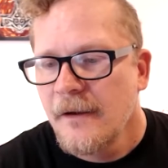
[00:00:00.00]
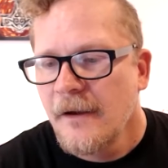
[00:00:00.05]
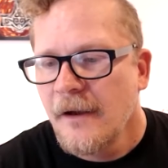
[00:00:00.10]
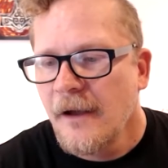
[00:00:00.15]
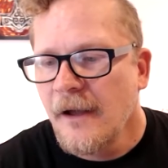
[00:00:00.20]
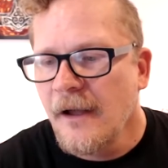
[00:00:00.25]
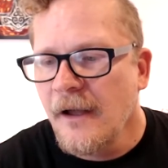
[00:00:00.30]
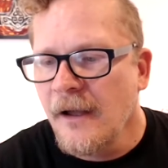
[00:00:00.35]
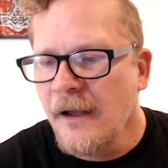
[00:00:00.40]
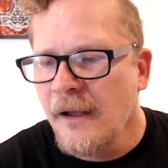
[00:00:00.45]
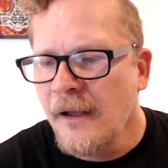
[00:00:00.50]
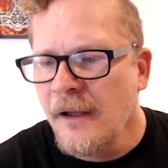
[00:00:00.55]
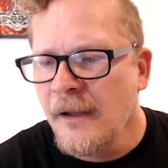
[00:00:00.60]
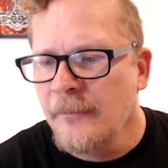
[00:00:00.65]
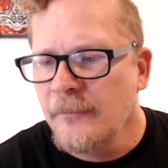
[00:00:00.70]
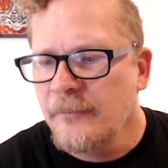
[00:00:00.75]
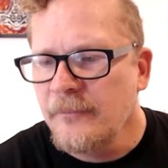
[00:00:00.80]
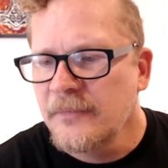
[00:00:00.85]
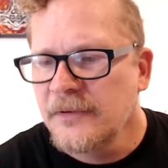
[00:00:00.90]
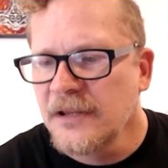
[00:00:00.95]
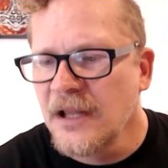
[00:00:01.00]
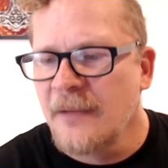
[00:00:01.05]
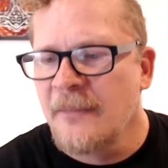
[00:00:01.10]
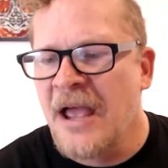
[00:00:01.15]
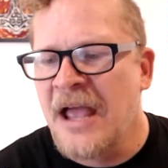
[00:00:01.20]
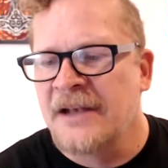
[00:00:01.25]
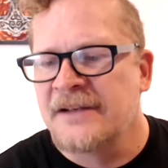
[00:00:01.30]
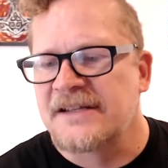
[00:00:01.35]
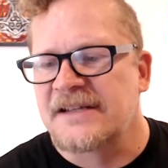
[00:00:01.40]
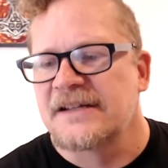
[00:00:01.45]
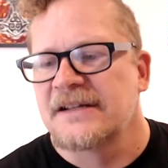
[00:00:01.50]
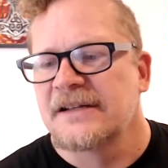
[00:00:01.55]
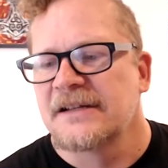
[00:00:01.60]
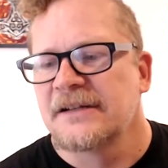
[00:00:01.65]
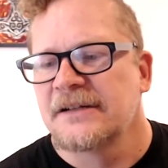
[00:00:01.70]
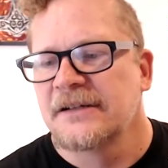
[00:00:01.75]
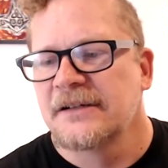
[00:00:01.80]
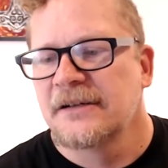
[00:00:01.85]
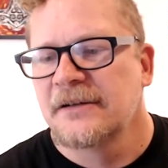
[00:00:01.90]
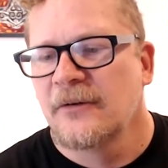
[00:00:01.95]
Um, lament.
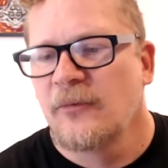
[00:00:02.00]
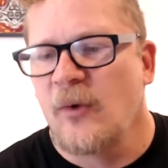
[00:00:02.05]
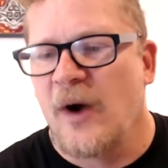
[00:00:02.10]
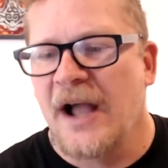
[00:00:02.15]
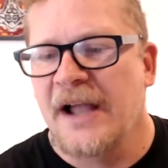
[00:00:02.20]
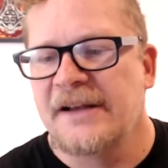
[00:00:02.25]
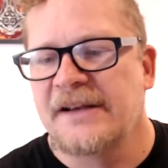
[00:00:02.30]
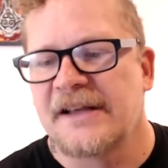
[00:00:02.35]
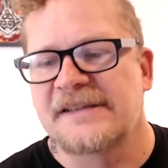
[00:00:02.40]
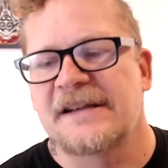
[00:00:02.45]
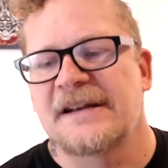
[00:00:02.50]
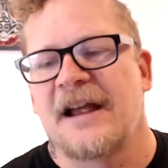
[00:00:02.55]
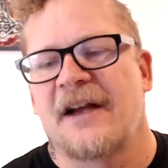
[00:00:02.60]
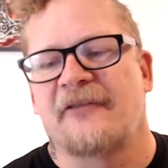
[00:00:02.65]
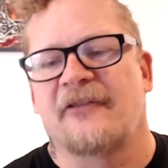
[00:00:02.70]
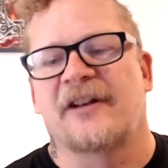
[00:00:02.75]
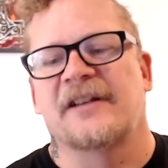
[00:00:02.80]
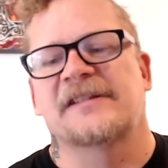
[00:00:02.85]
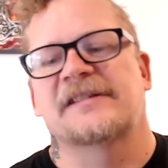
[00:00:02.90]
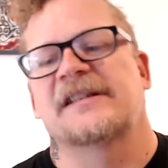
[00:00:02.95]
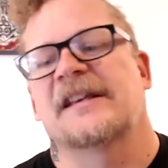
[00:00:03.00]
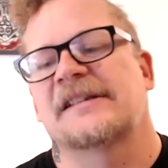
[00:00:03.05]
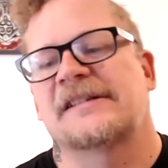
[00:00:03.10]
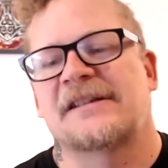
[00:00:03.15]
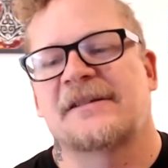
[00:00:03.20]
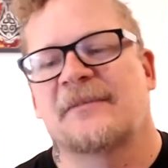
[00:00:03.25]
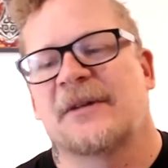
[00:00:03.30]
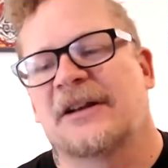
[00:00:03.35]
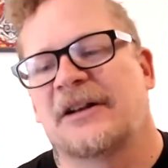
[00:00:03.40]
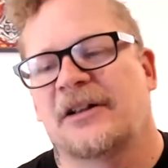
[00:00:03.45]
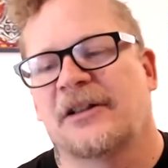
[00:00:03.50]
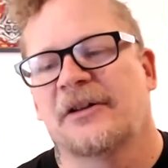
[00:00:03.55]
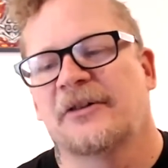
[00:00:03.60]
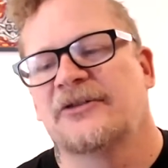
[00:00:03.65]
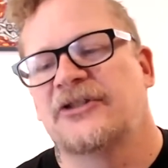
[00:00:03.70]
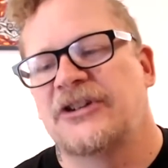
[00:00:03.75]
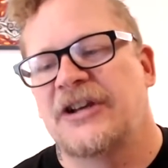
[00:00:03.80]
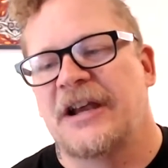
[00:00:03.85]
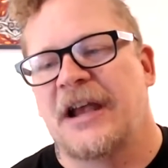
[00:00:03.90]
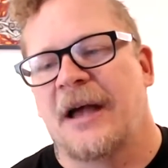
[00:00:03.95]
Why doesn't every system include
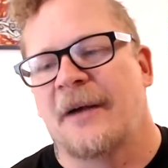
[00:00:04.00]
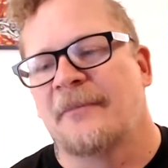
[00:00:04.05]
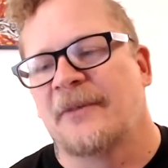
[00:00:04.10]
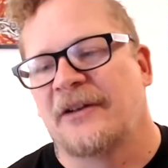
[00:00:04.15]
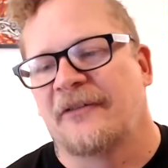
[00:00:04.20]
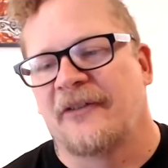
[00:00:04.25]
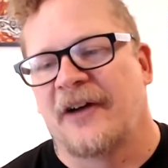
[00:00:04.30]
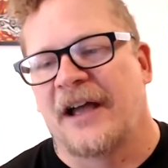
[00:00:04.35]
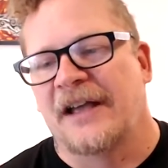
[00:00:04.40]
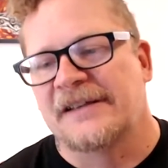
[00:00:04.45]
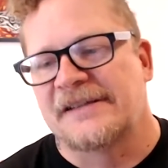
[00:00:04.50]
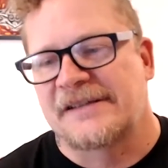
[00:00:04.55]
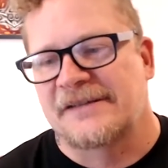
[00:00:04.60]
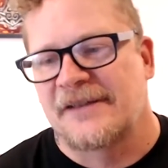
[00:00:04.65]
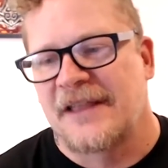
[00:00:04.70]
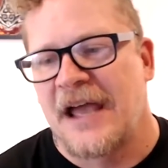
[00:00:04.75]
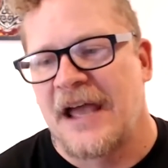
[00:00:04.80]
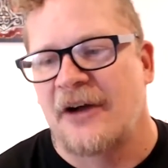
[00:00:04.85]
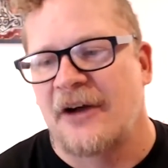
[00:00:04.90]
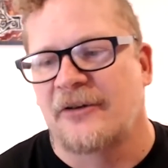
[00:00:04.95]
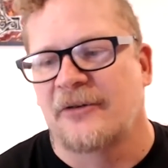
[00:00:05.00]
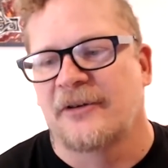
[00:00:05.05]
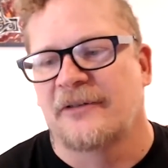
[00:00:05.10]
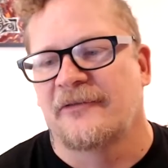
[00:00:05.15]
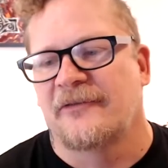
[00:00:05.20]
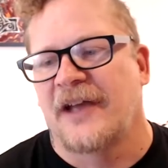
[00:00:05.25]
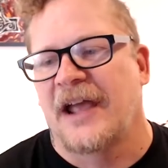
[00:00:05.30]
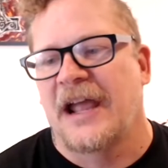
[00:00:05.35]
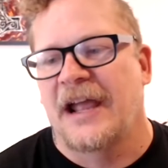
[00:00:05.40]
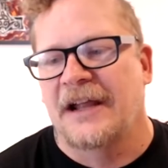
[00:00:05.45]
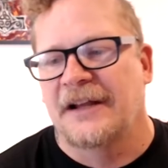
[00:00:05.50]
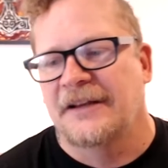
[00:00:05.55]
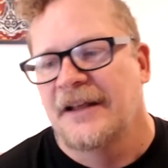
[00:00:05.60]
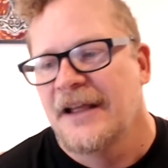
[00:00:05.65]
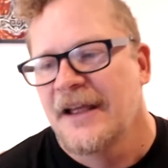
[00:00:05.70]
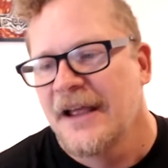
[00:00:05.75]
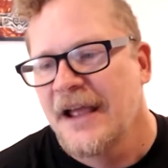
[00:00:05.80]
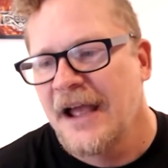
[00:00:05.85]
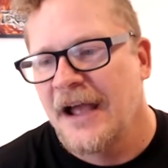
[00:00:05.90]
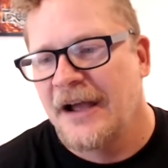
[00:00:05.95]
G M device and how to invade,
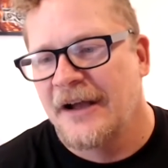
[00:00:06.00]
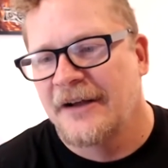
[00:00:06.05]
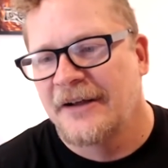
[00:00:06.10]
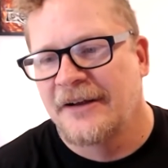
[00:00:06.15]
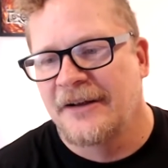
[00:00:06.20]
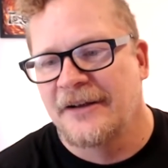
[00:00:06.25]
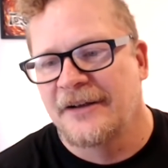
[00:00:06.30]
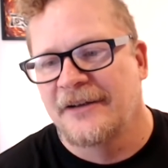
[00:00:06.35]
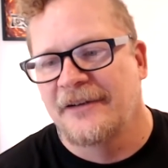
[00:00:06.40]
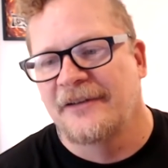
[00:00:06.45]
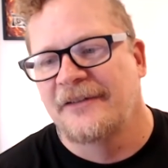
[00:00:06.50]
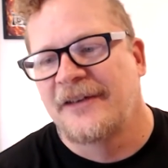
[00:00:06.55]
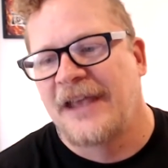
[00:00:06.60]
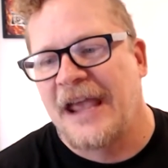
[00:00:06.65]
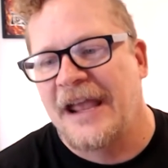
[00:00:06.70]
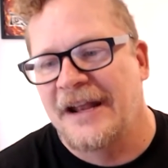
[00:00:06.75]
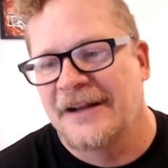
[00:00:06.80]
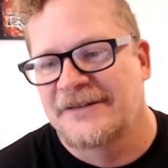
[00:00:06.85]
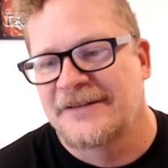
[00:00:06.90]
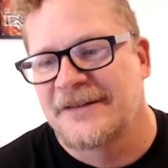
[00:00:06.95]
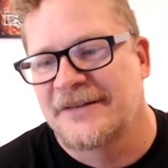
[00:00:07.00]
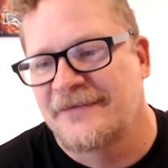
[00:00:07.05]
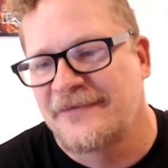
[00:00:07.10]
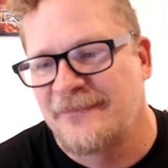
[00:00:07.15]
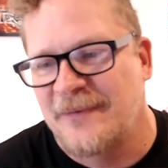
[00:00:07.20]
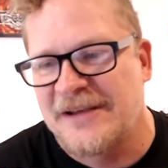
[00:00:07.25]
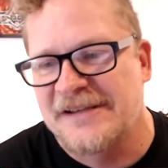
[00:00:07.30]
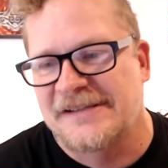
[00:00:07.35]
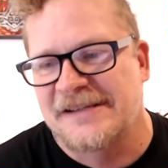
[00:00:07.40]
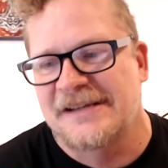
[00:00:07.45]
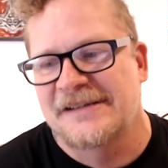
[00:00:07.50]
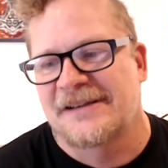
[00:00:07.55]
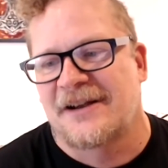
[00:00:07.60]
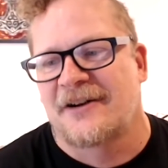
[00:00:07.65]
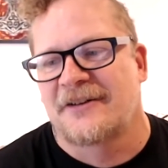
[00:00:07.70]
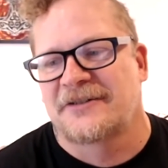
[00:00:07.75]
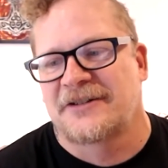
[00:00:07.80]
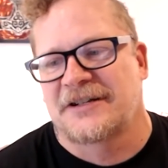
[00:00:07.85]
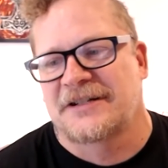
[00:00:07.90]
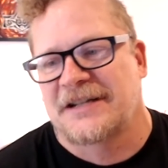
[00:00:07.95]
how to engage with B C's
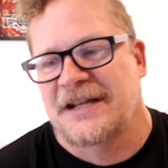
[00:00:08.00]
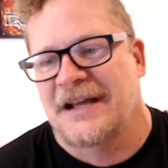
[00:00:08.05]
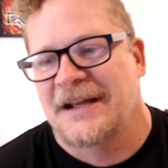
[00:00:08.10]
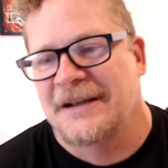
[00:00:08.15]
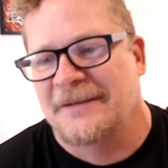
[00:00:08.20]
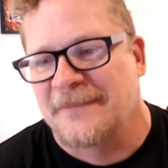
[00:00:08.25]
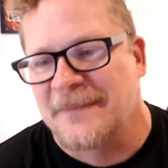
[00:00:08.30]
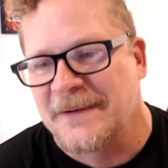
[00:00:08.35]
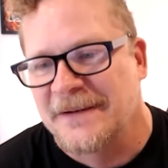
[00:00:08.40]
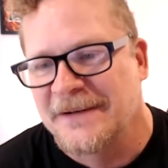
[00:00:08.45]
archetype?